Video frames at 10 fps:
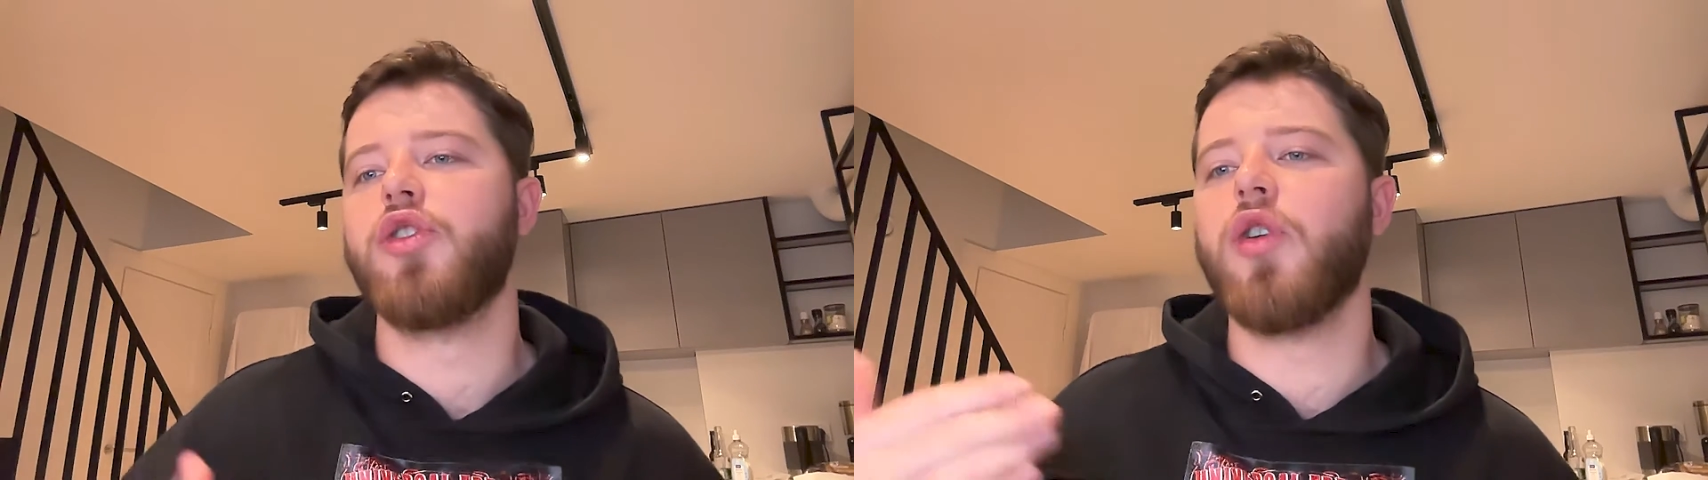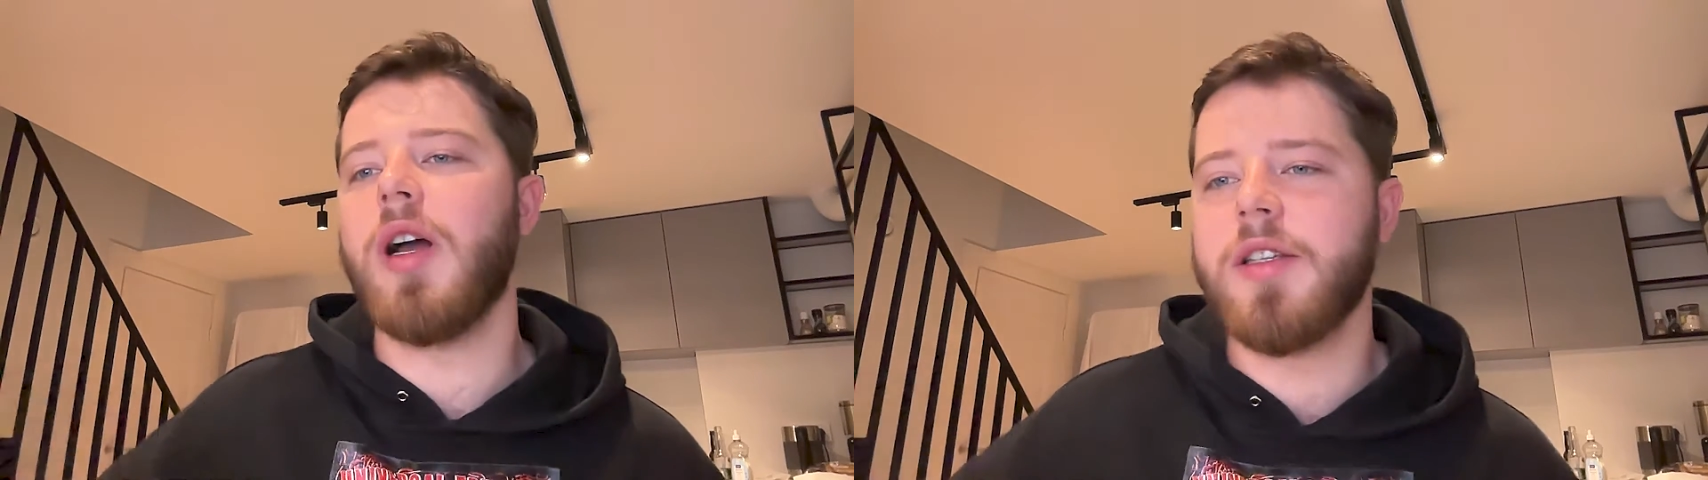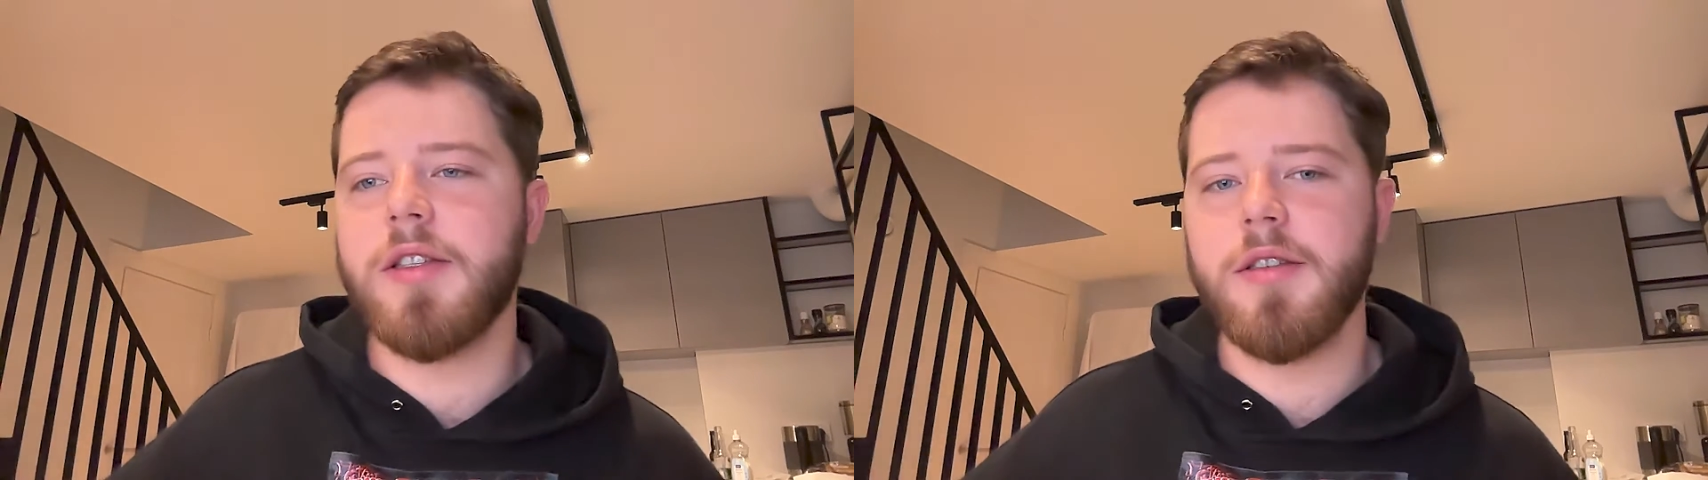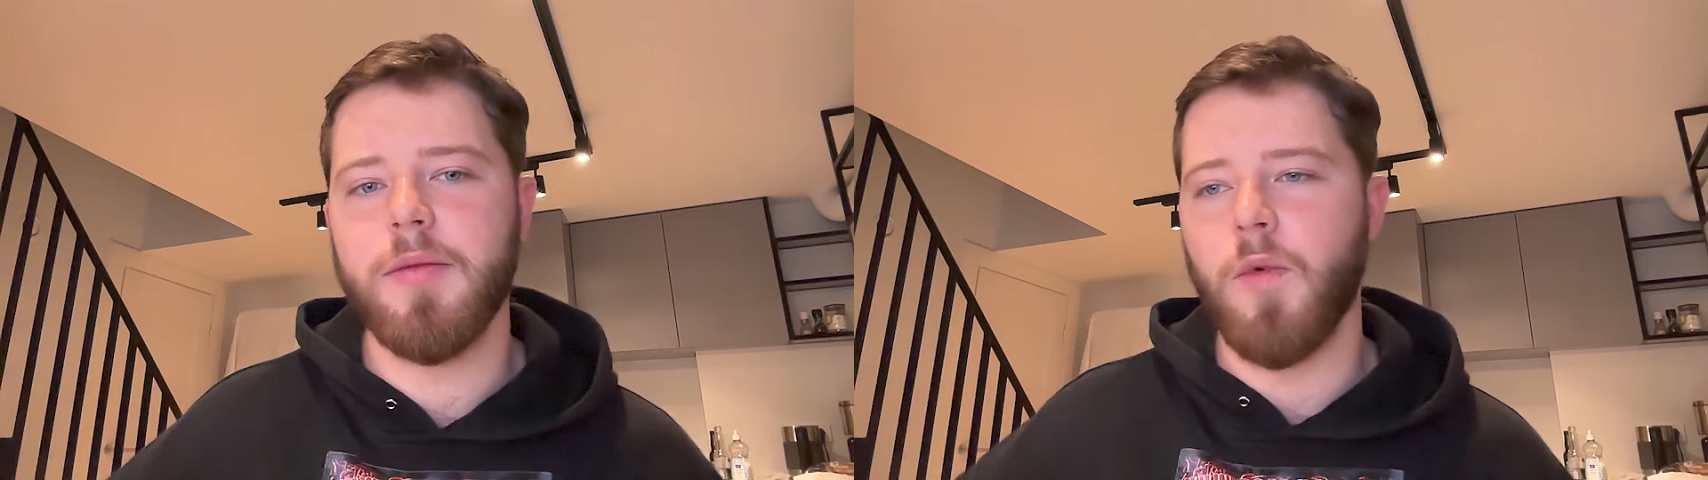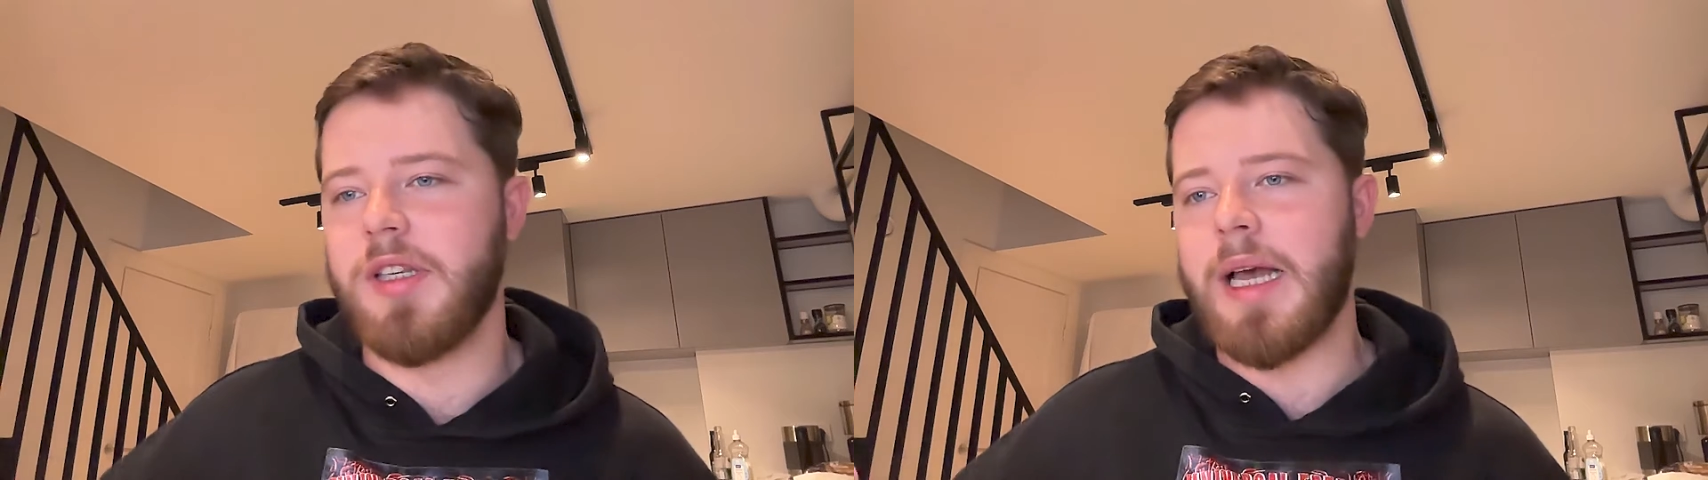
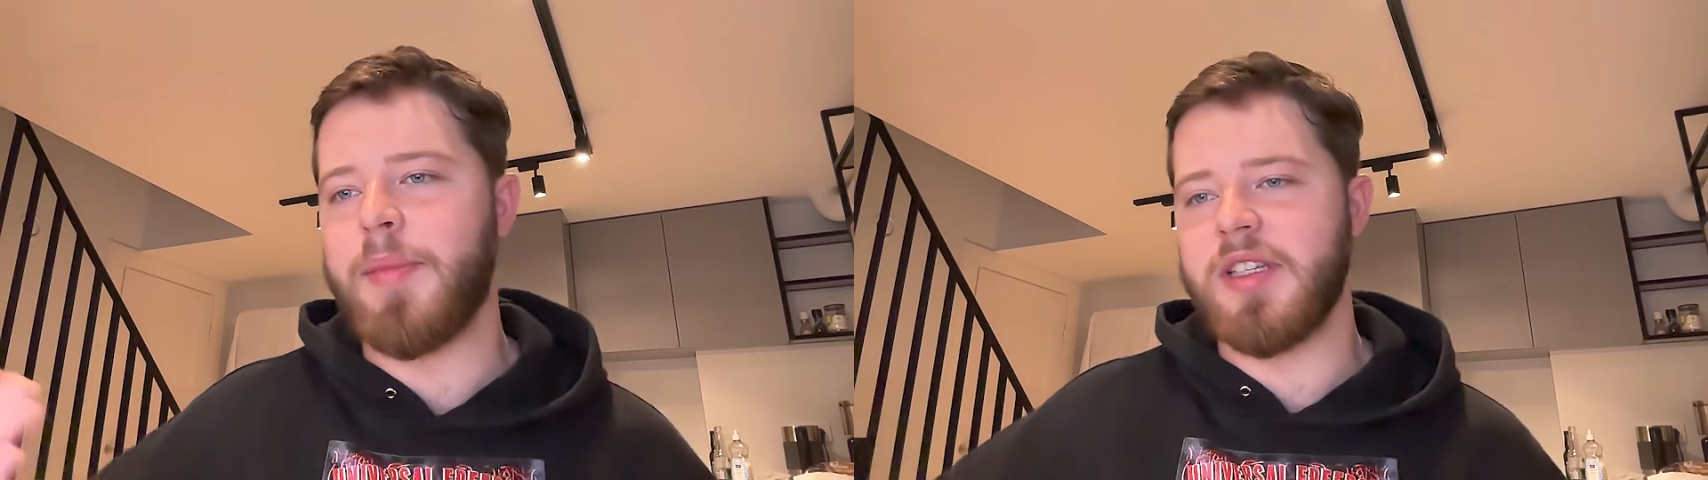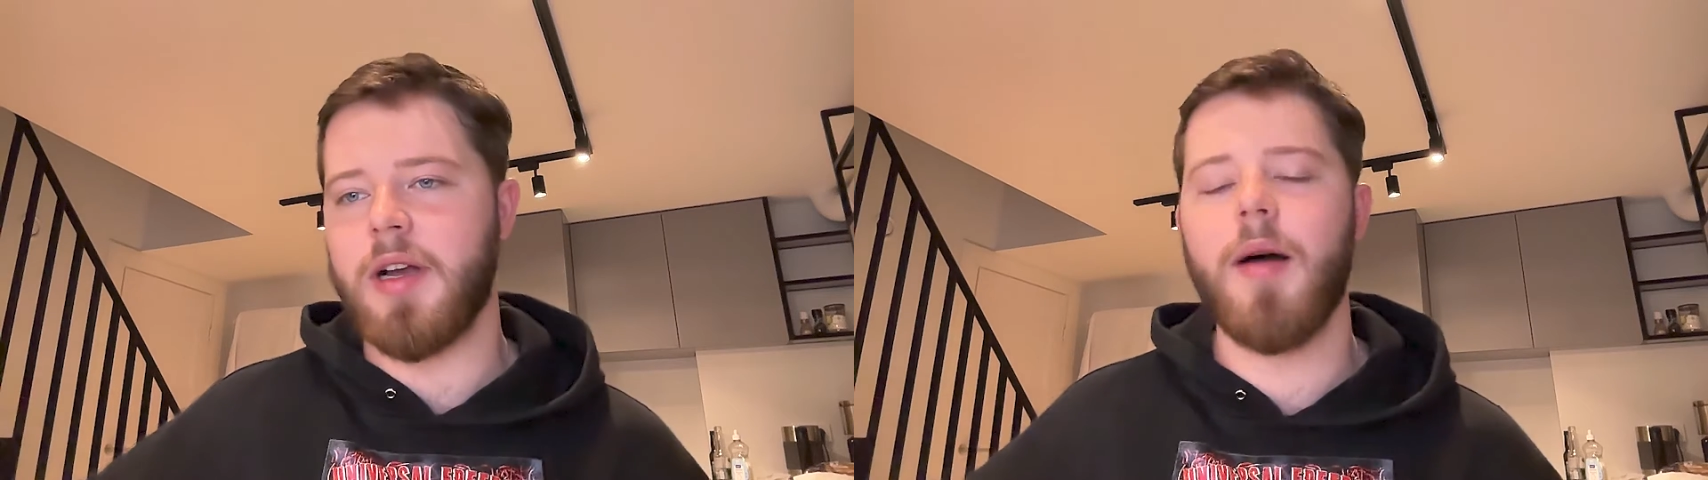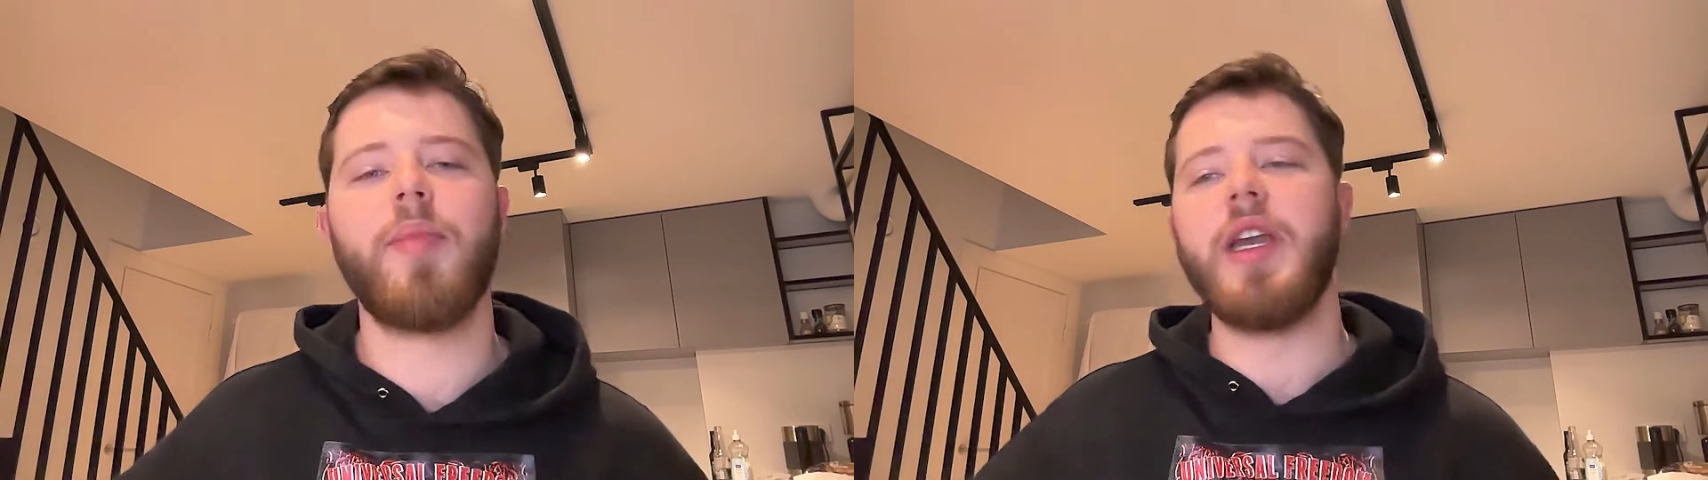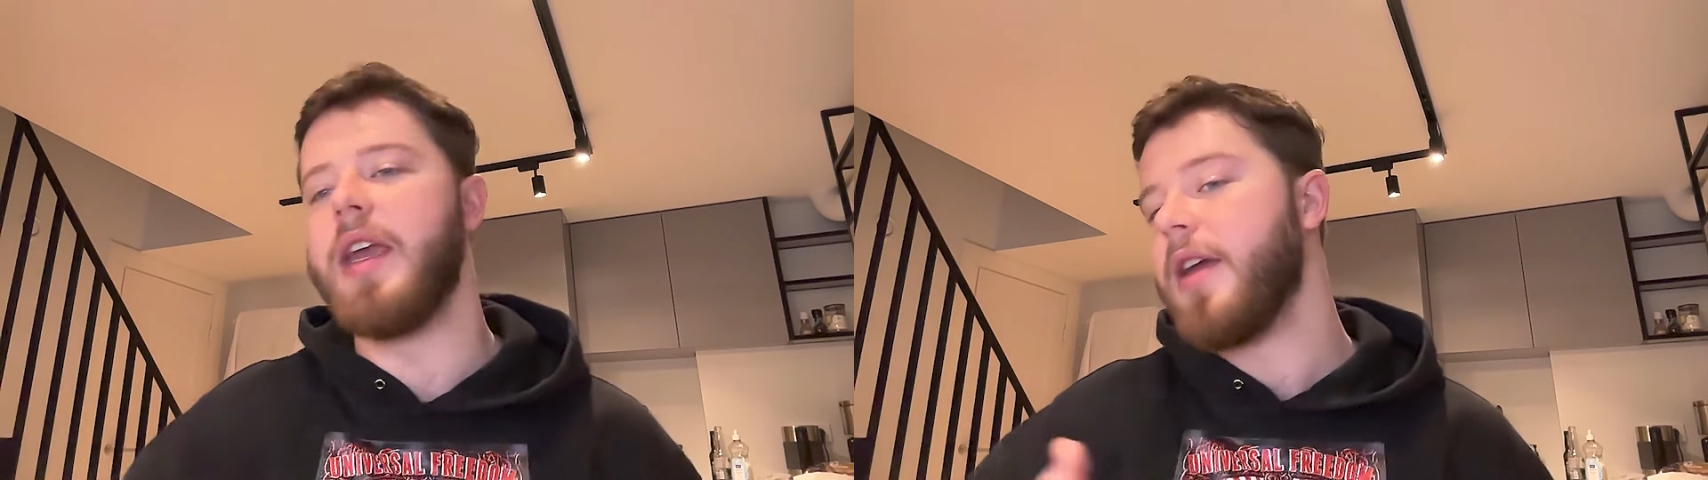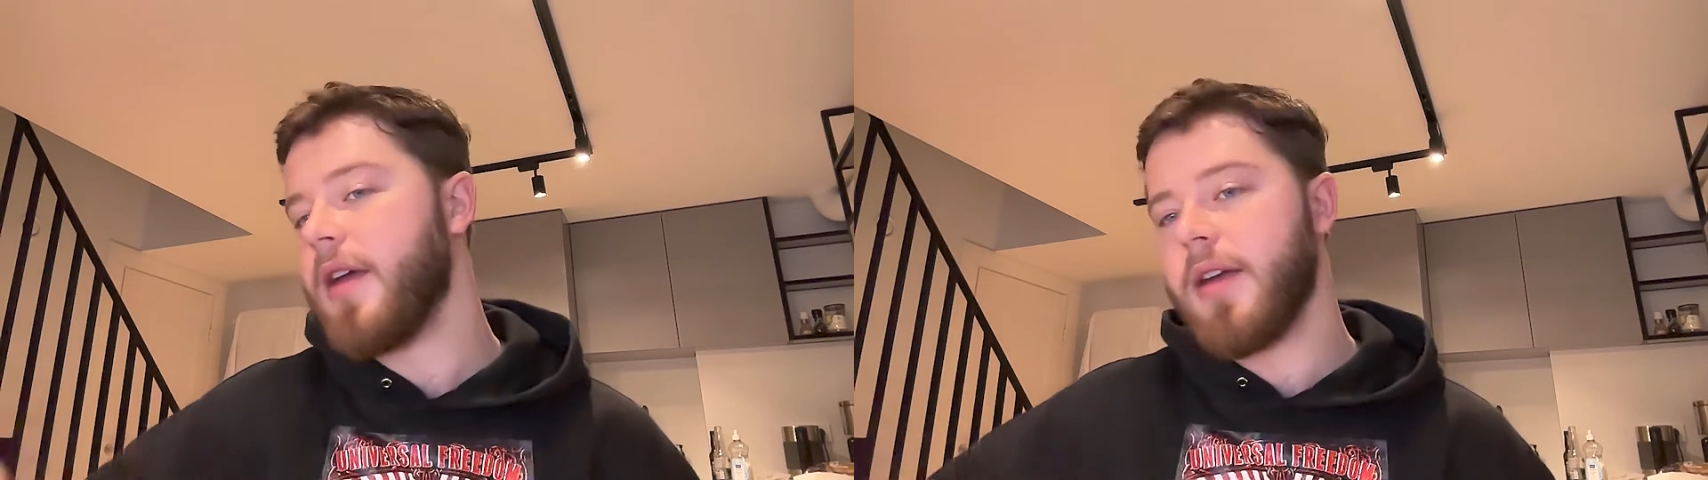trust WhatsApp as a company.